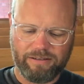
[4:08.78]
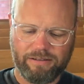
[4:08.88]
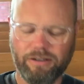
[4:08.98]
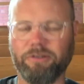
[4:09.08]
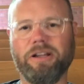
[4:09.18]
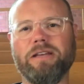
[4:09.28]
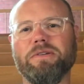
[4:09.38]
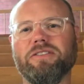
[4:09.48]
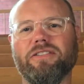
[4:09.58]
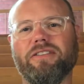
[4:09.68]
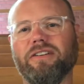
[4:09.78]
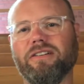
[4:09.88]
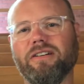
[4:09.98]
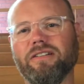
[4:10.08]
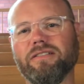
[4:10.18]
A lot of great images there
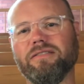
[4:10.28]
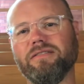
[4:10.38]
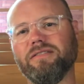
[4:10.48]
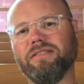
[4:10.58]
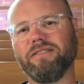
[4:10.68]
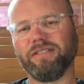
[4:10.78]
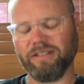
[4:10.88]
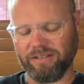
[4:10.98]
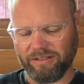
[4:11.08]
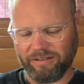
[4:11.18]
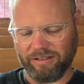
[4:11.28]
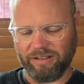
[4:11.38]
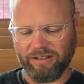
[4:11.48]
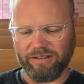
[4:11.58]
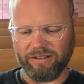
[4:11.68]
aren't
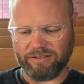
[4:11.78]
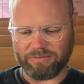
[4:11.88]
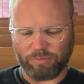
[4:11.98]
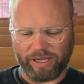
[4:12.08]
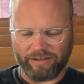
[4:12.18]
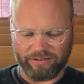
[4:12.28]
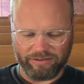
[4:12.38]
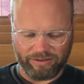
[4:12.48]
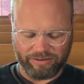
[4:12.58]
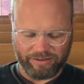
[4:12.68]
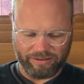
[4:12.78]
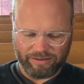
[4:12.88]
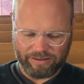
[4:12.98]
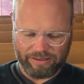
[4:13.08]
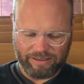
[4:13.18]
in this passage, aren't there?
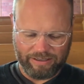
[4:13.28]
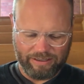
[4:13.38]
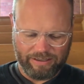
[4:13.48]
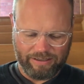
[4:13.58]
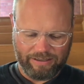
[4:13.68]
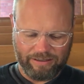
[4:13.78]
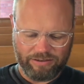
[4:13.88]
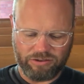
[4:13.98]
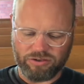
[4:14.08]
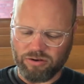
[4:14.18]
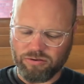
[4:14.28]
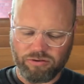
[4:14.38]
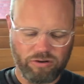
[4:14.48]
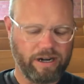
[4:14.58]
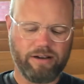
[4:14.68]
Snow
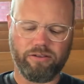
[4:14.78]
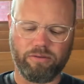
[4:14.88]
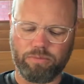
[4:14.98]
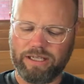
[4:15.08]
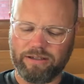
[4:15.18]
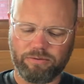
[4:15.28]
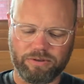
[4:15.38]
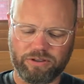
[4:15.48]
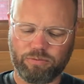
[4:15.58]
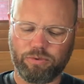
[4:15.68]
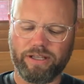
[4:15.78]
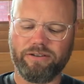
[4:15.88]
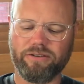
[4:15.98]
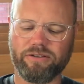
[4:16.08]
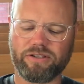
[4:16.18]
crown the peaks with
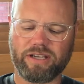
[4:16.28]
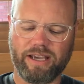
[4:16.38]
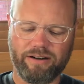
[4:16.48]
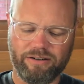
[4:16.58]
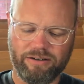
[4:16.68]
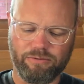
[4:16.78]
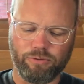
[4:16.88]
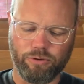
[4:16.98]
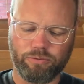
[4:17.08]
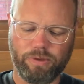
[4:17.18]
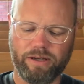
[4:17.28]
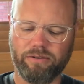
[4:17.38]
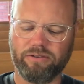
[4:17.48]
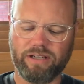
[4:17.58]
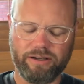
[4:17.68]
splendor, scatter rose
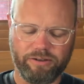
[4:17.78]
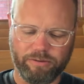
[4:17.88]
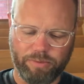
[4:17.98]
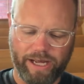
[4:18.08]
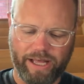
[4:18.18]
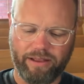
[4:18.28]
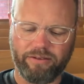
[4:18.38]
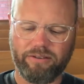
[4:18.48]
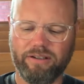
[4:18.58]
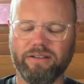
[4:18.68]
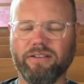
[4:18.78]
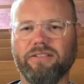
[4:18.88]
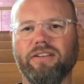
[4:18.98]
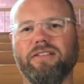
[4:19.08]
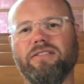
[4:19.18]
petals down your paths. You get the
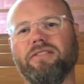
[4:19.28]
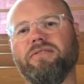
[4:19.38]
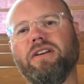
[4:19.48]
sense of